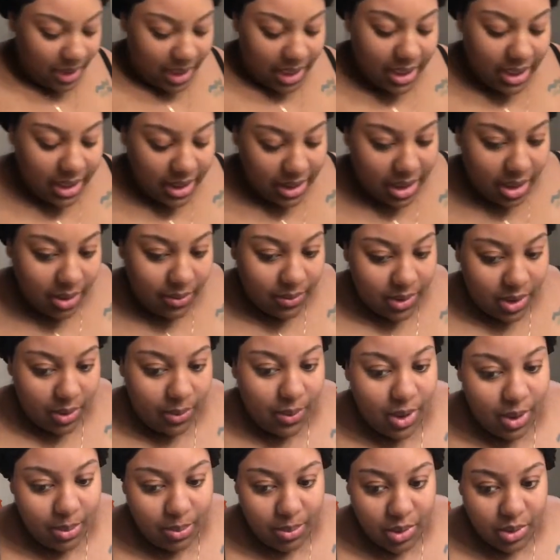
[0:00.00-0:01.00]
Anything with the
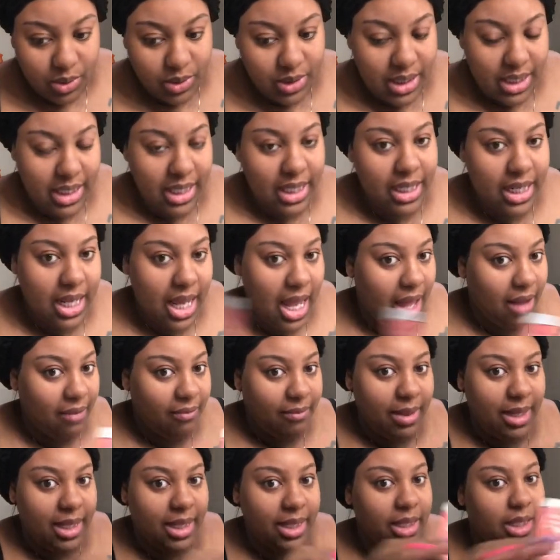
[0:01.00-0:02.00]
word boosting in it,
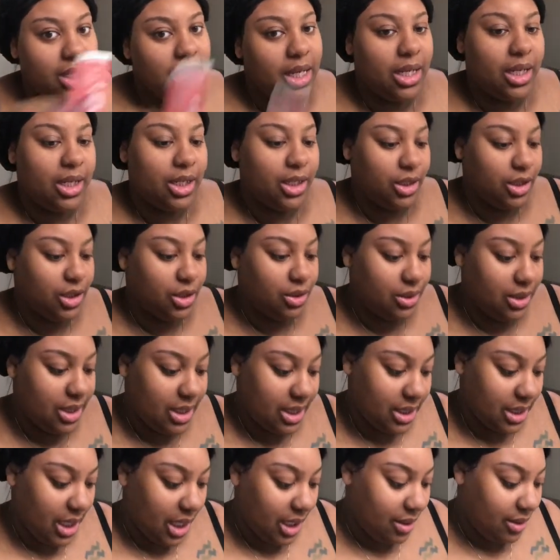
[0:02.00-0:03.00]
I've been
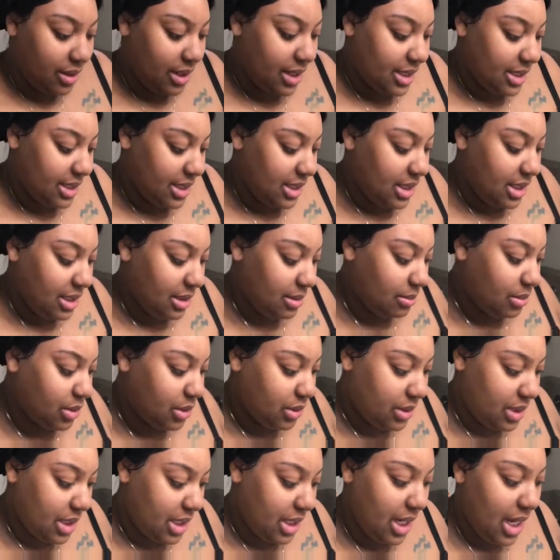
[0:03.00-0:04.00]
using like crazy.
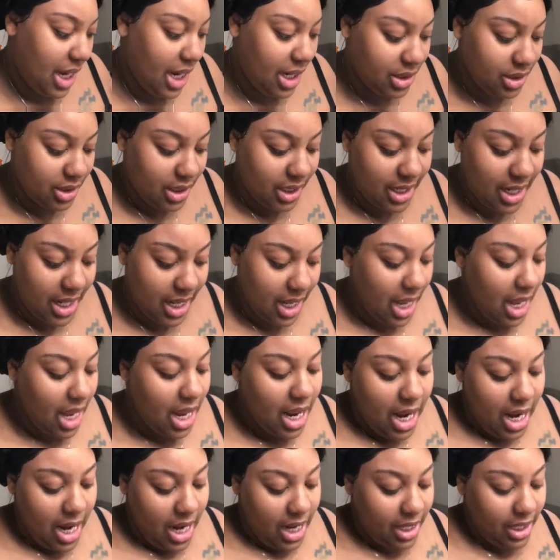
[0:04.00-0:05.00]
Boosting, hydrating,
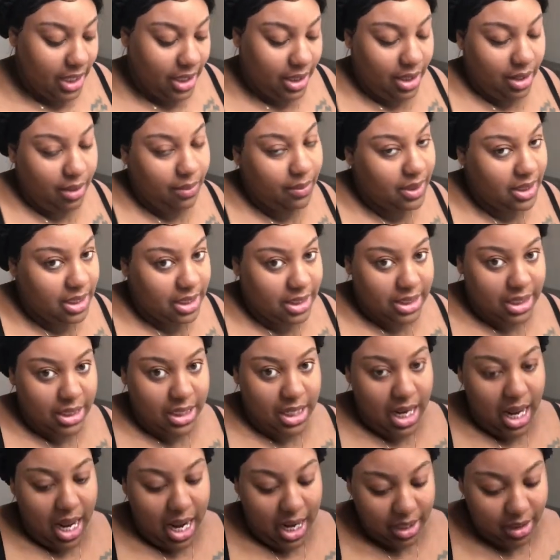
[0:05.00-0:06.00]
anything with a ton
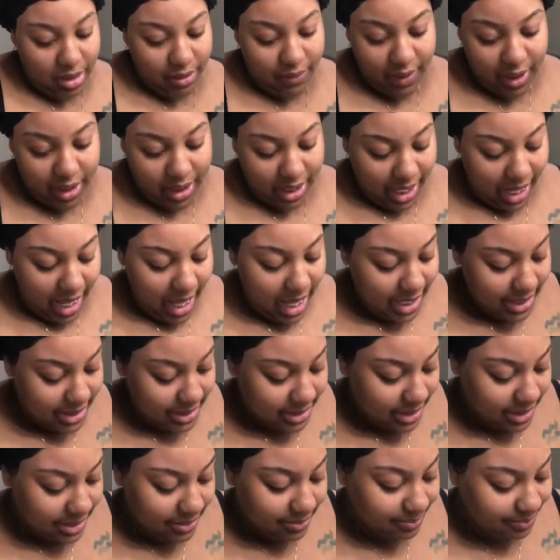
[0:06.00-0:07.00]
of hyaluronic
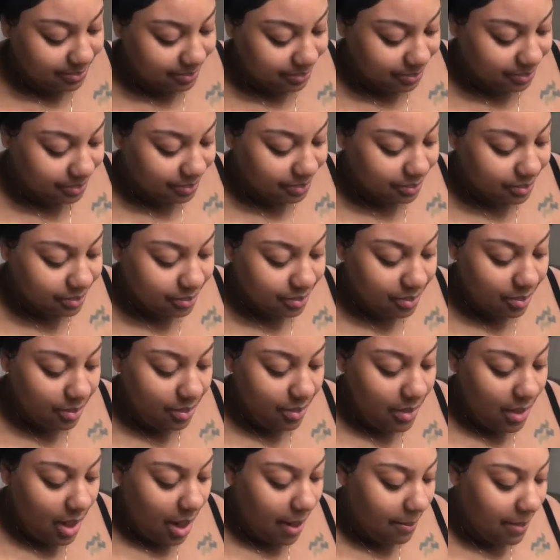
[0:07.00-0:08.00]
acid.
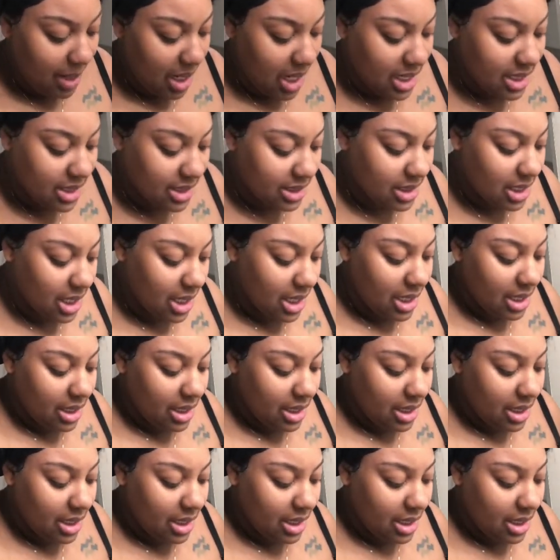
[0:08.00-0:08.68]
Because